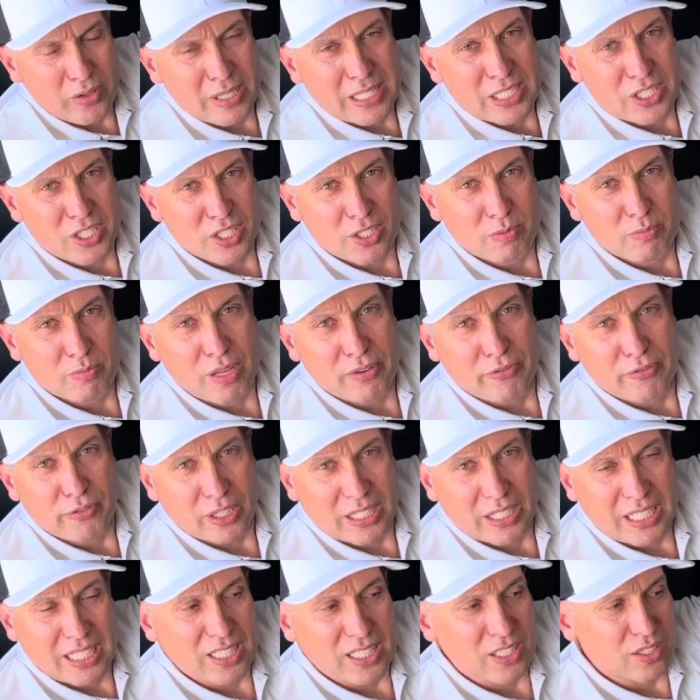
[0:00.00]
it's just meant for
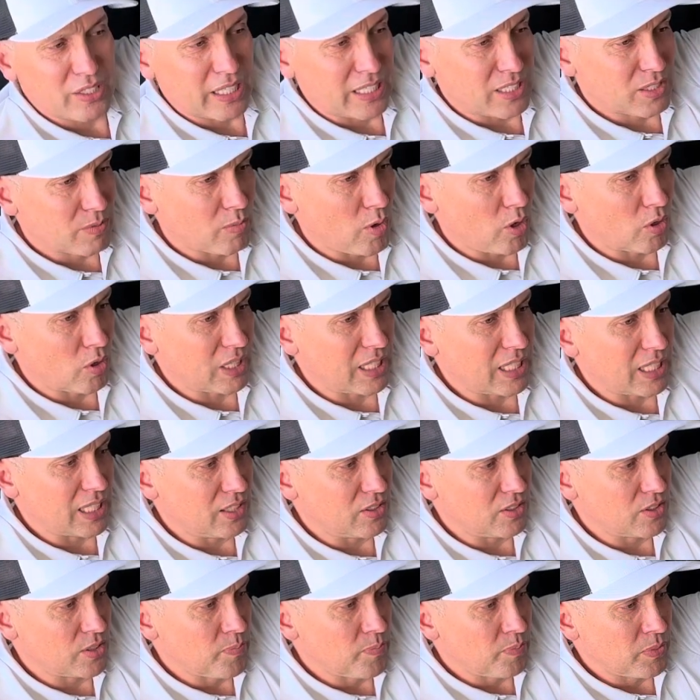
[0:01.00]
kids, like small
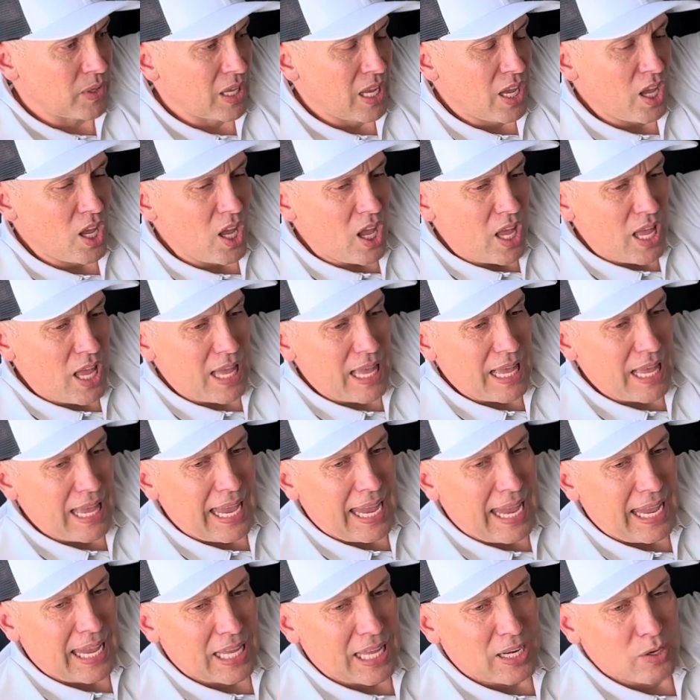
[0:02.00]
kids.
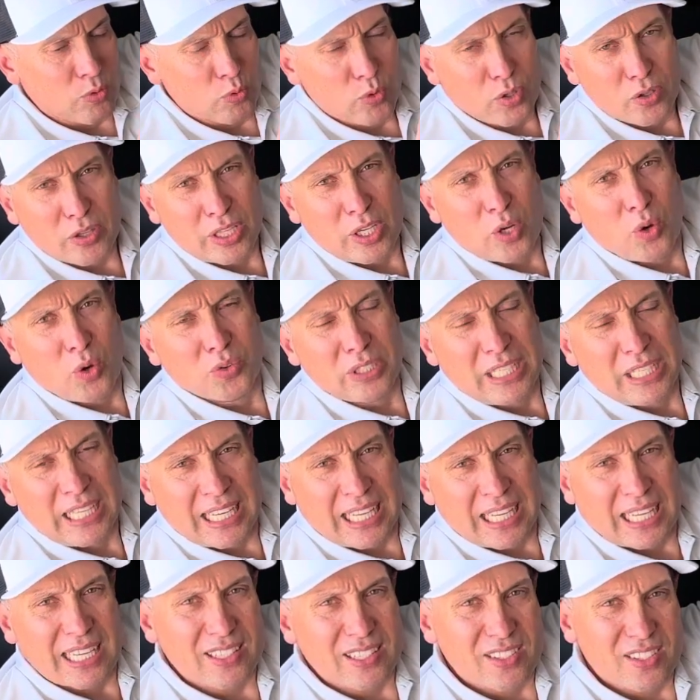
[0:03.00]
And really only
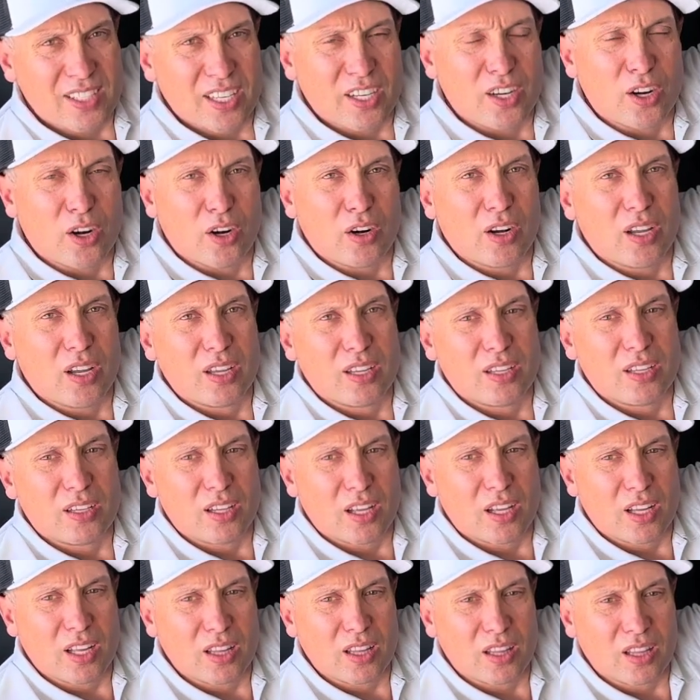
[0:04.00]
kids that are,
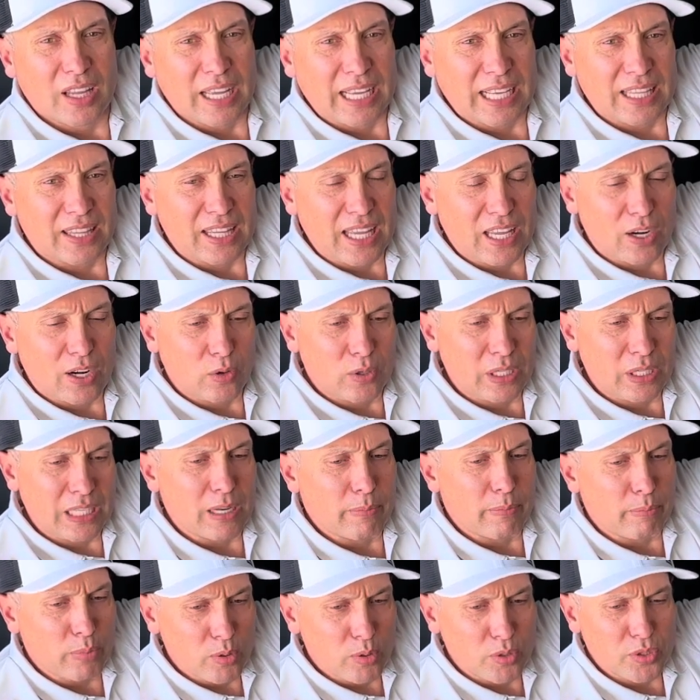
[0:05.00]
like, they don't need a
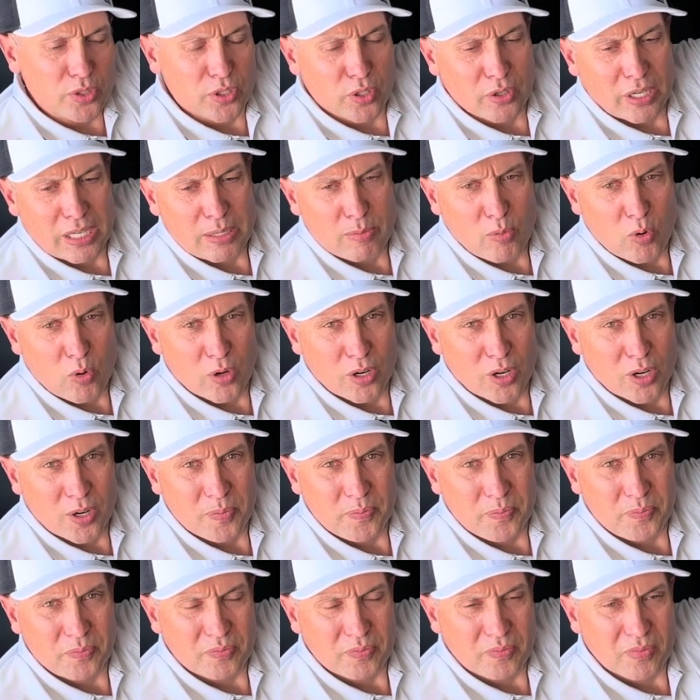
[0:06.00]
booster anymore,
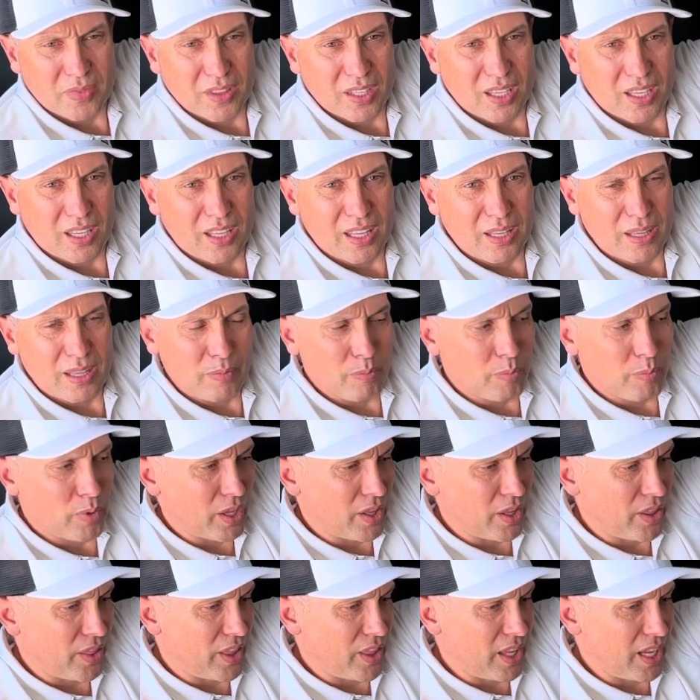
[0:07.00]

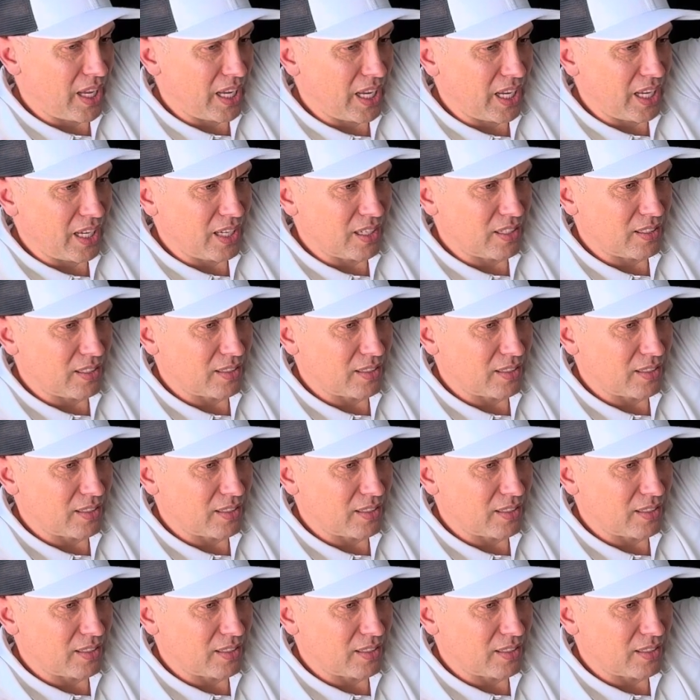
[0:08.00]
but they're